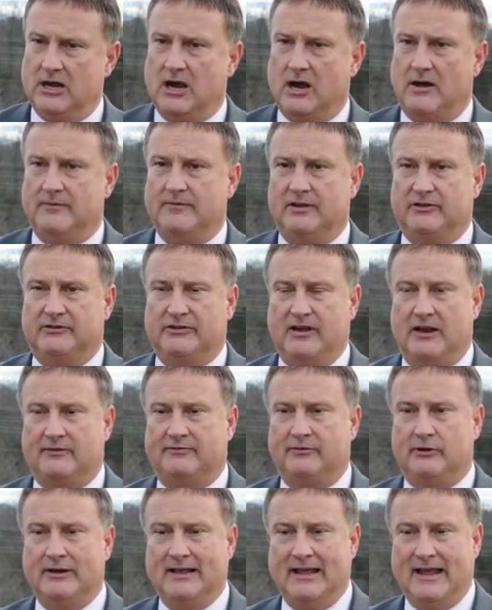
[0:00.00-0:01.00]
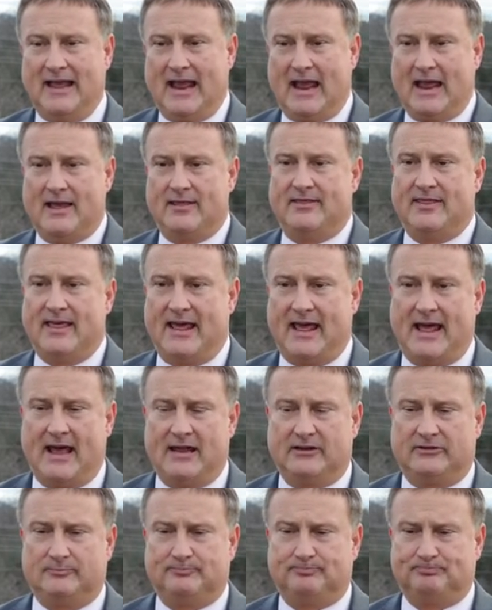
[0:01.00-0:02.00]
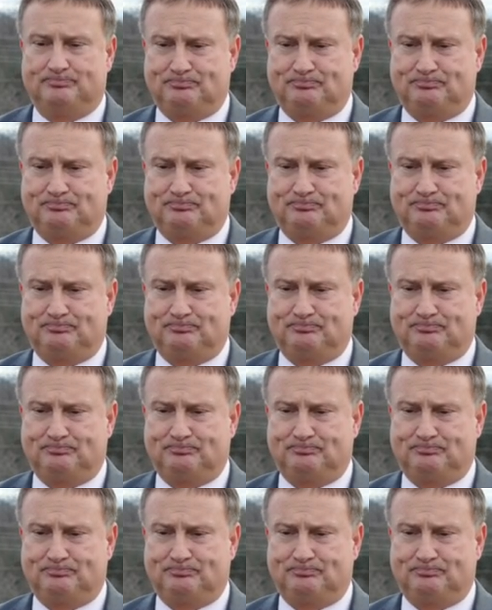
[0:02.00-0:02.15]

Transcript: of this effort, and that